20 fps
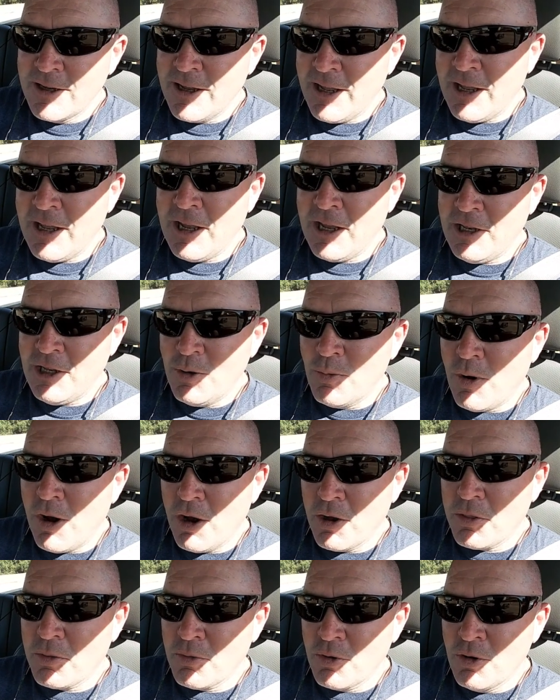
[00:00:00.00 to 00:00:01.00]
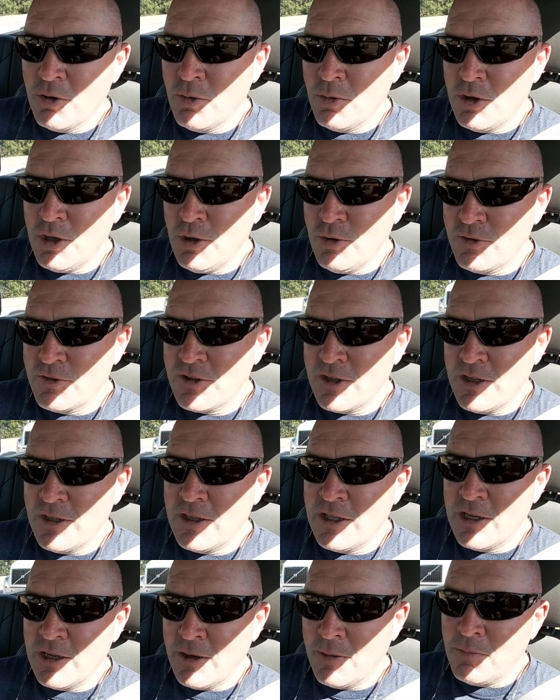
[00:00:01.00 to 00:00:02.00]
and you walk through and you see
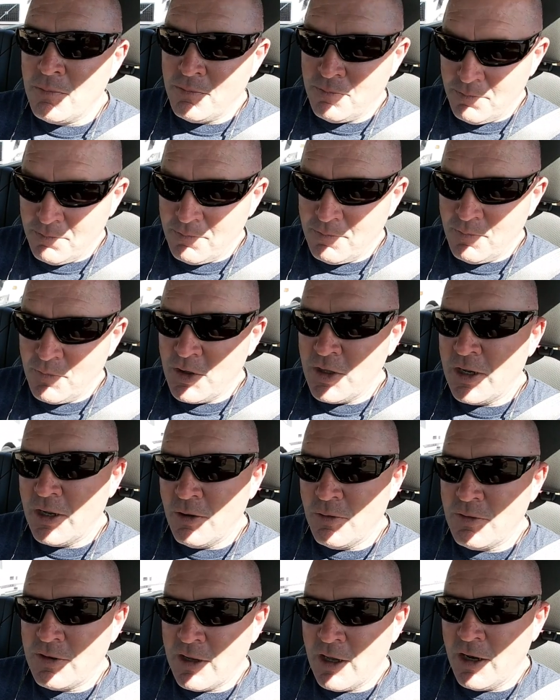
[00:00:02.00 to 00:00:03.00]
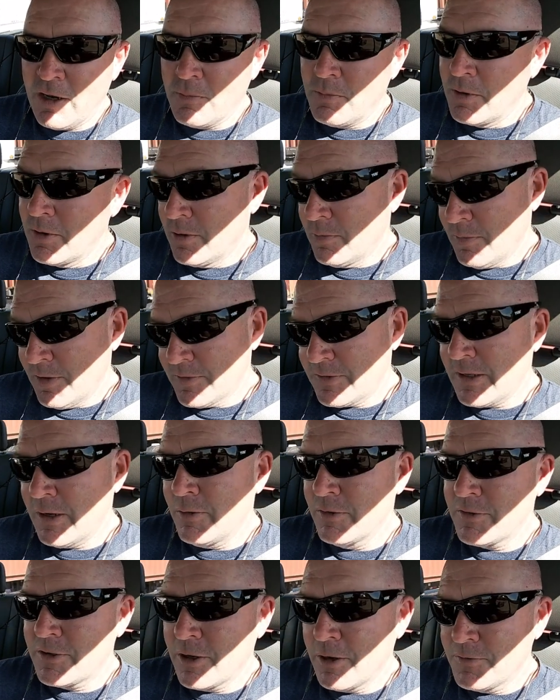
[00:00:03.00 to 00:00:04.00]
them, you know, tell them, Miss
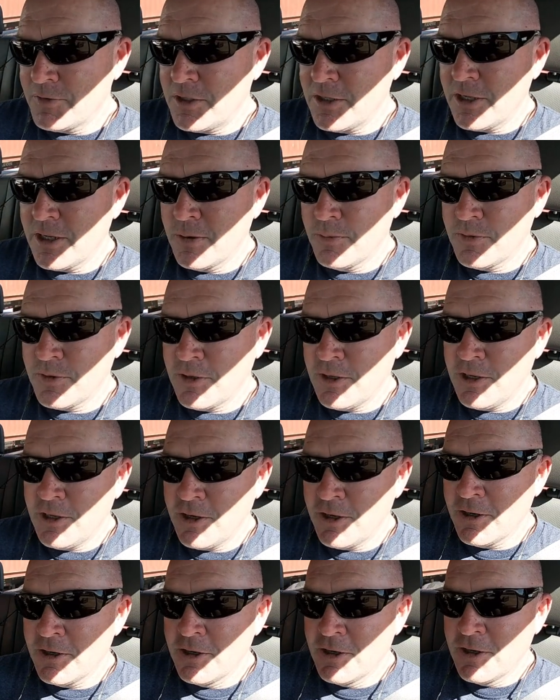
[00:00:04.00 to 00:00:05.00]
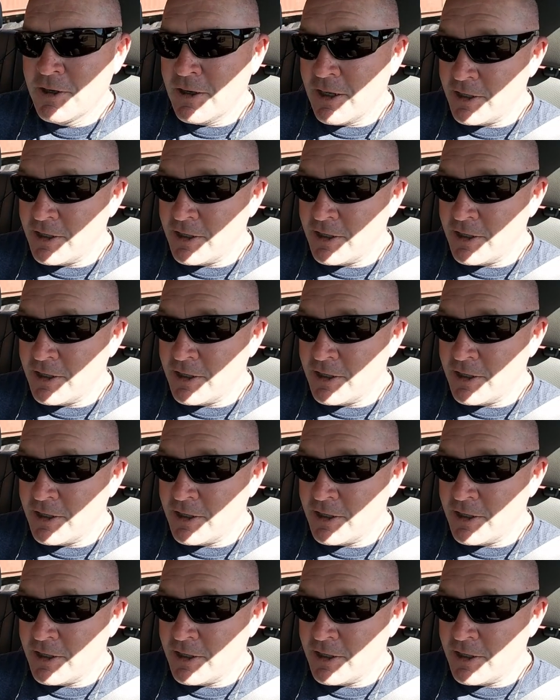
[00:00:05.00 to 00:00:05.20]
So and so, if she comes in here,